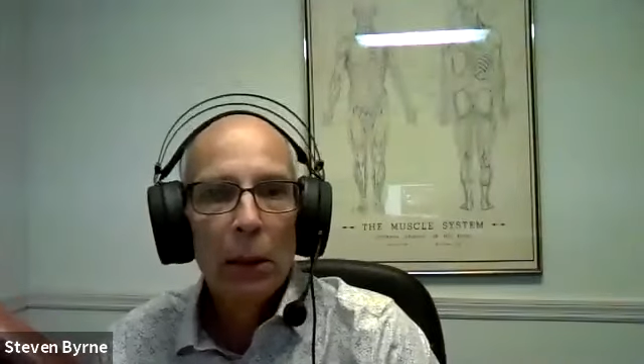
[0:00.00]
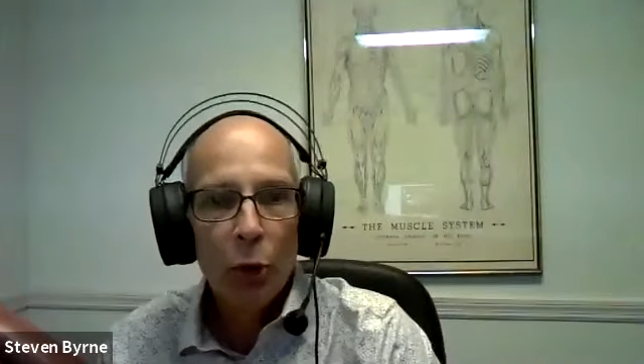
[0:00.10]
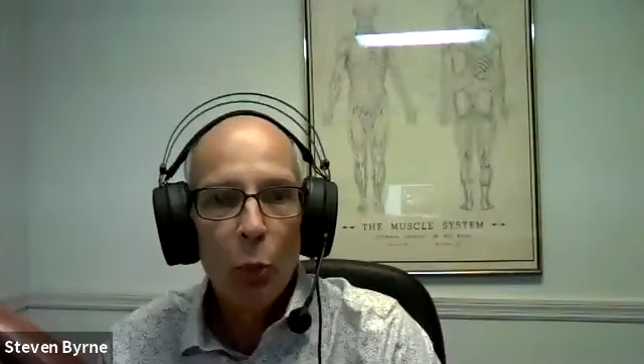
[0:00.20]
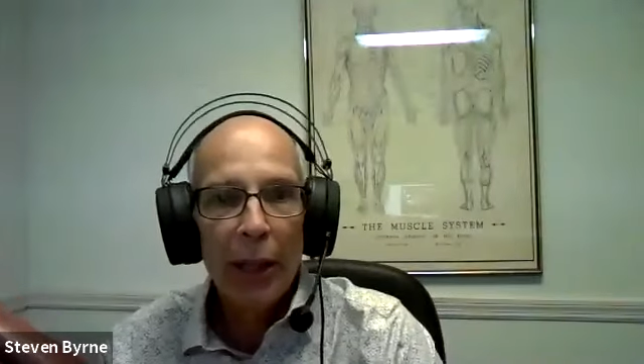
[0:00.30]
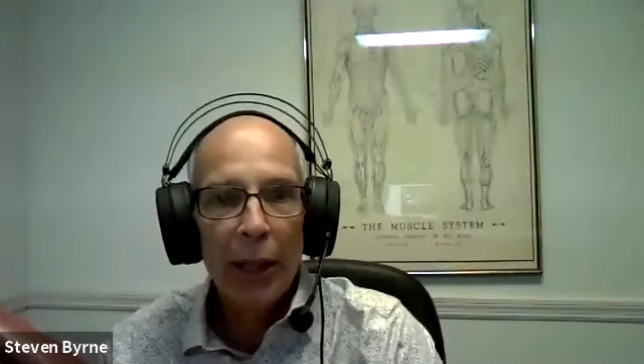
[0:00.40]

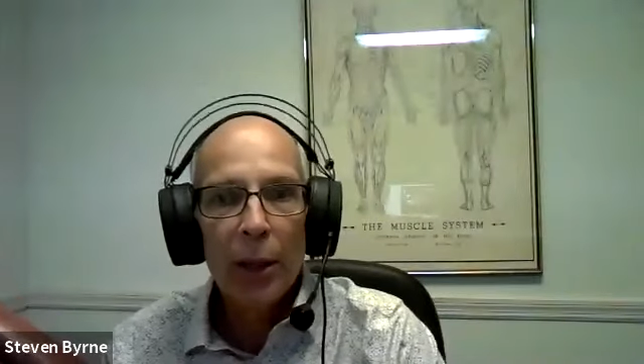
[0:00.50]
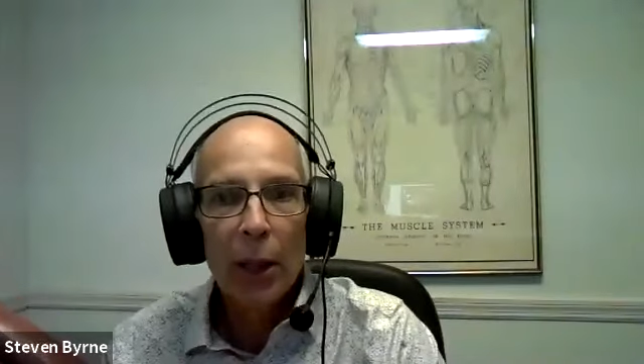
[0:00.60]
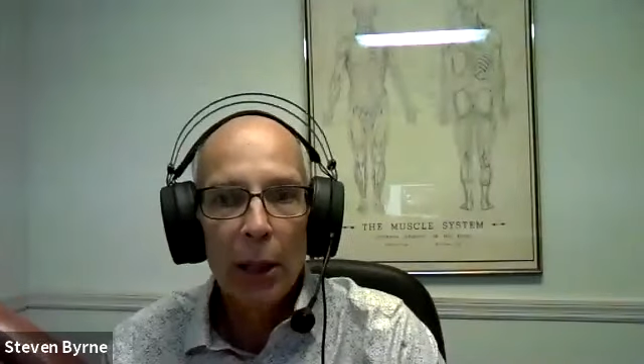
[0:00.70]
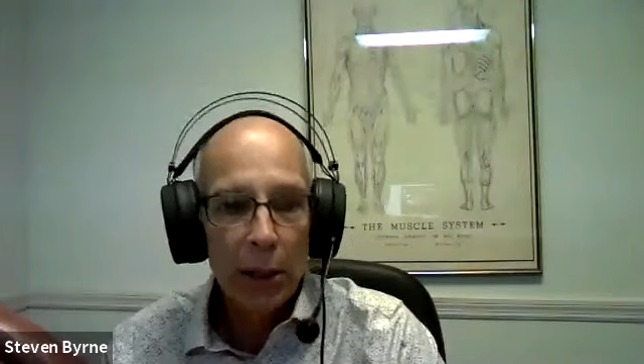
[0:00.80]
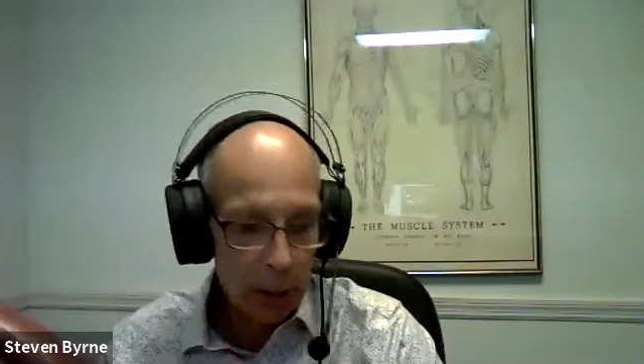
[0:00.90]
is what it
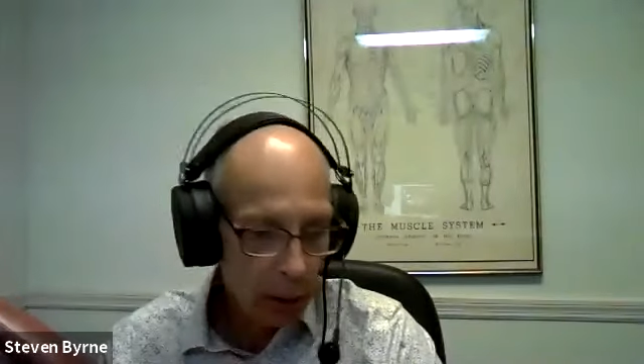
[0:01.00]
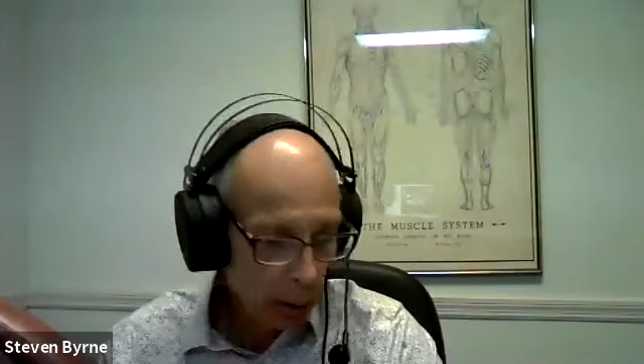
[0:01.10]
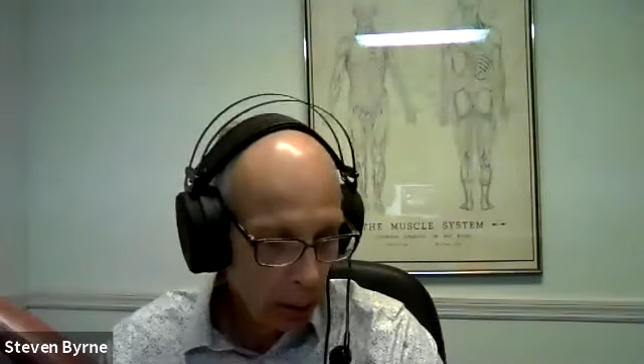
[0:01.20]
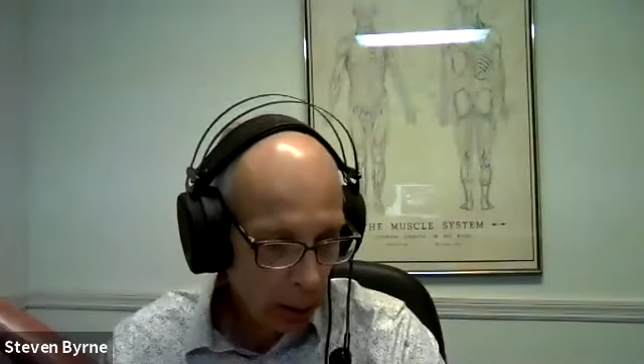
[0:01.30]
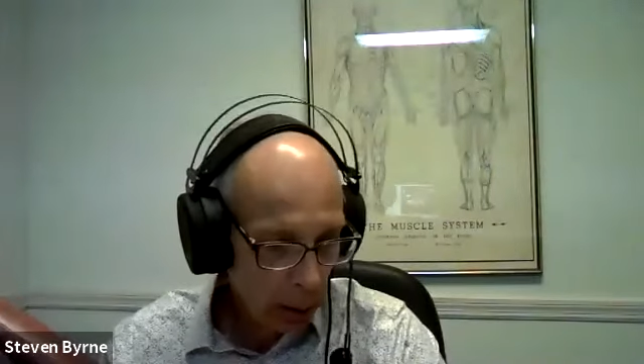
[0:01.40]
does.
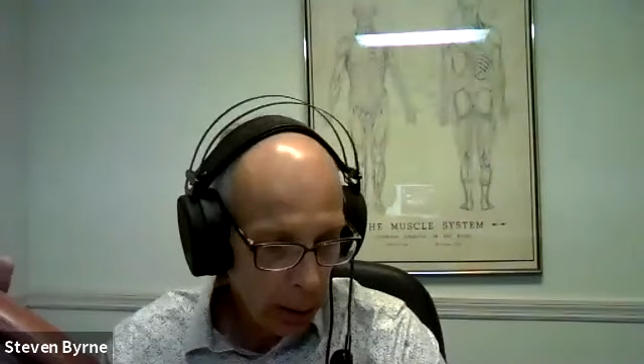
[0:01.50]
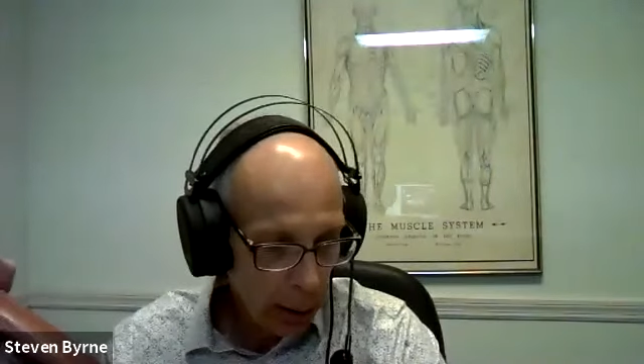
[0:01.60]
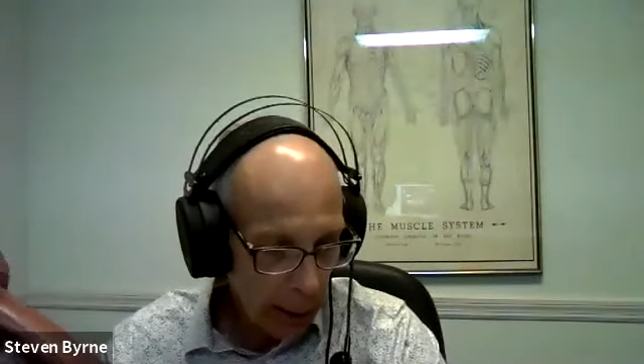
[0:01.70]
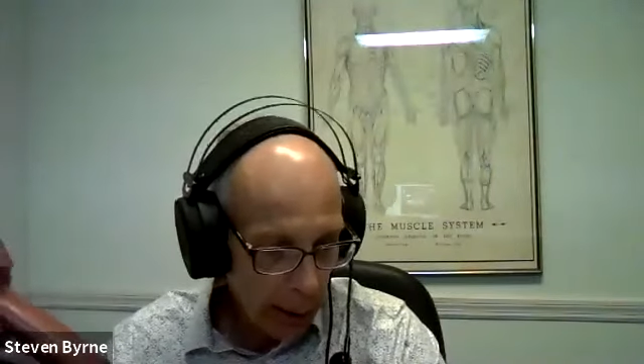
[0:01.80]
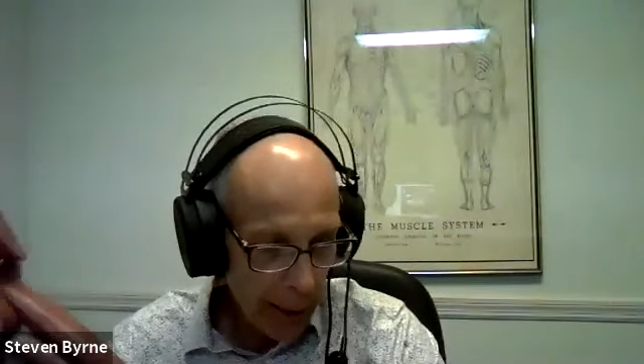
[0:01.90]

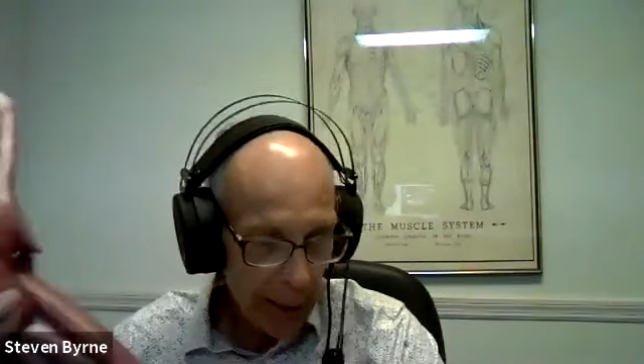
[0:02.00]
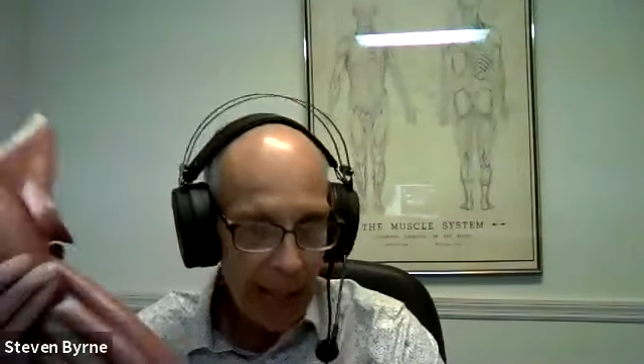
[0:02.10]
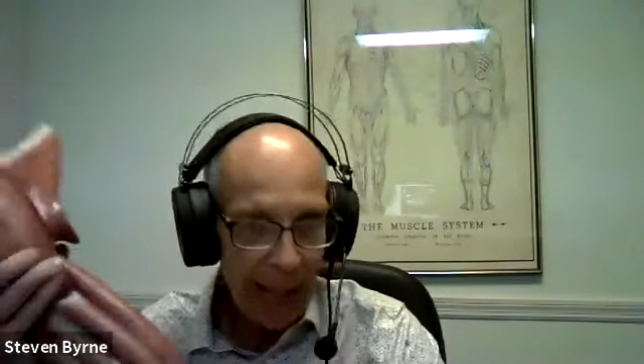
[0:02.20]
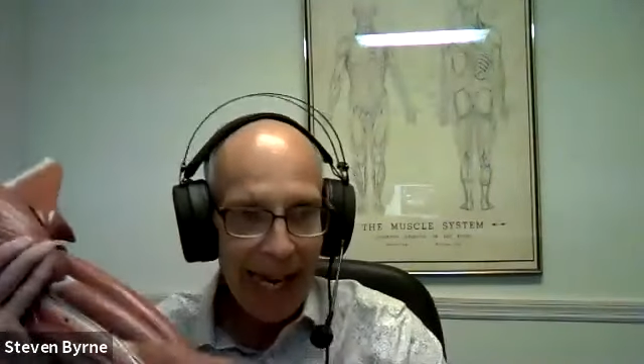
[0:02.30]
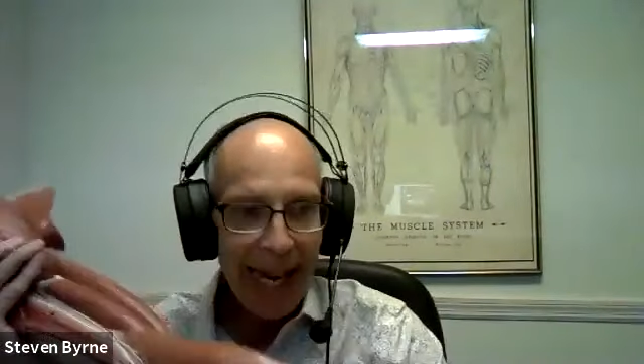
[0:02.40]
And then
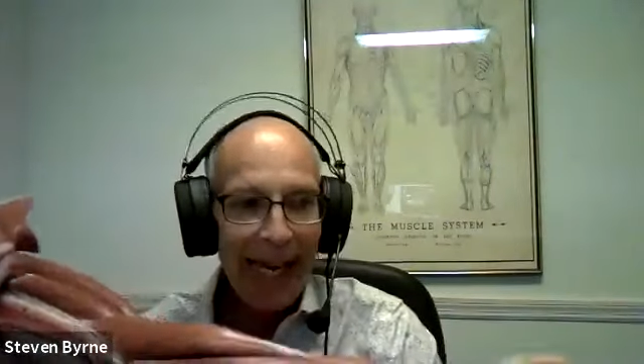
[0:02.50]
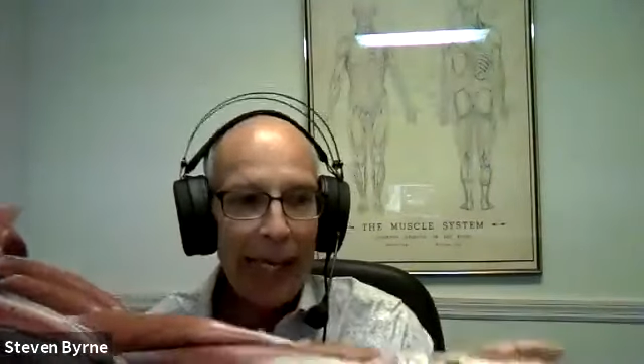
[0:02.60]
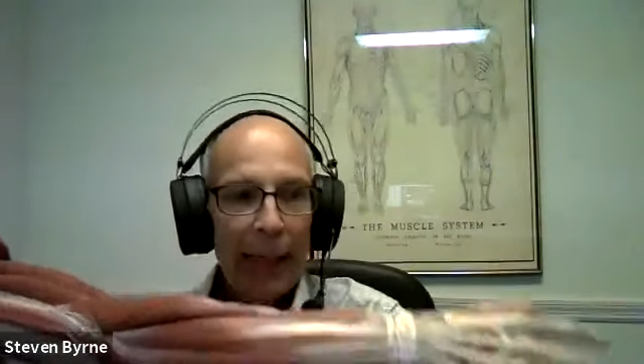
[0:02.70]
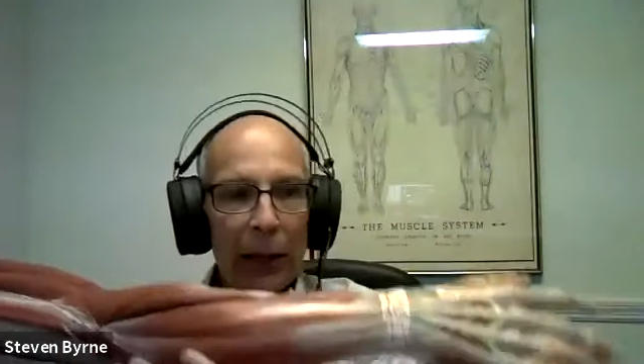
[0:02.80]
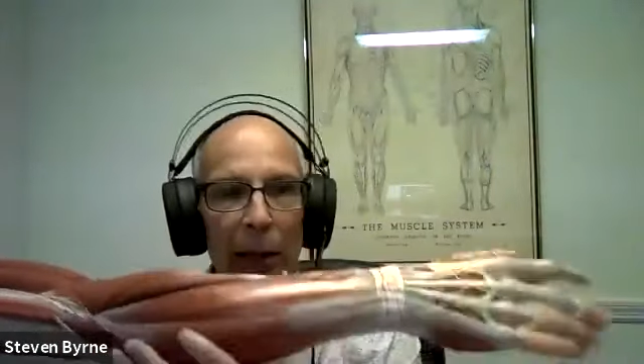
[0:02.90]
the
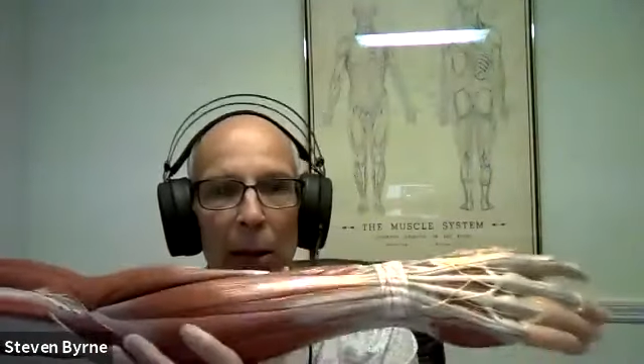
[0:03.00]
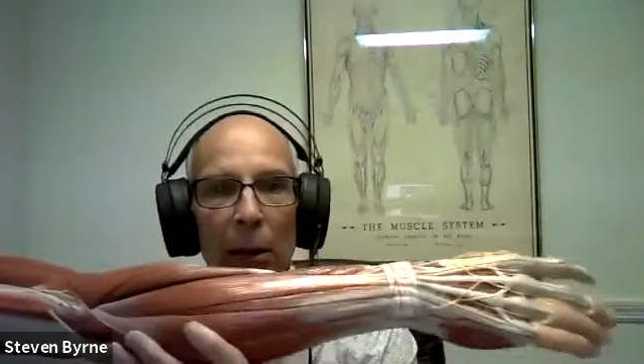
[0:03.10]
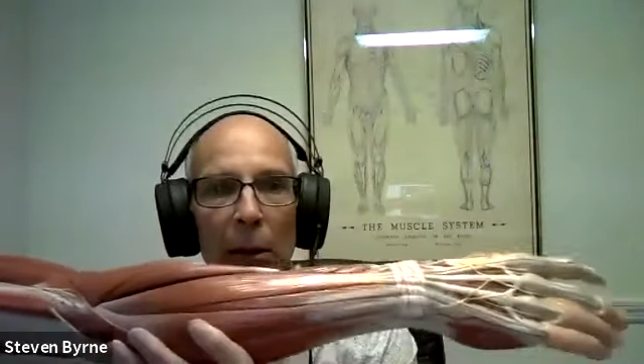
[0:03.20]
hand,